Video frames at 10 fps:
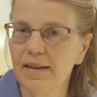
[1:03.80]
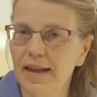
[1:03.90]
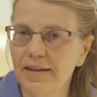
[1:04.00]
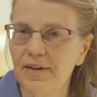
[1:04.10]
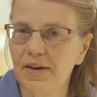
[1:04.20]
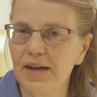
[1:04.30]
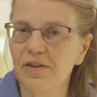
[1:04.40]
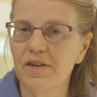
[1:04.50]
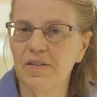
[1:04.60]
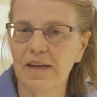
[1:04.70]

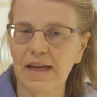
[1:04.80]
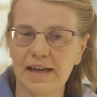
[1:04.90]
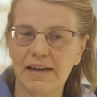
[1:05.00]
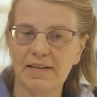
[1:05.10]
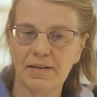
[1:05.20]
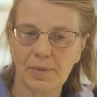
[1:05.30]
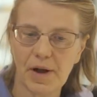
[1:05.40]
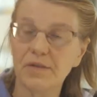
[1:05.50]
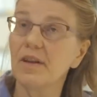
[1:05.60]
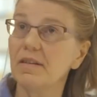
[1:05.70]
collaboration with other
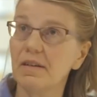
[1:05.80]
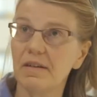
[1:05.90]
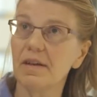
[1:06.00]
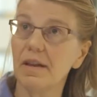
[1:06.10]
areas of engineering and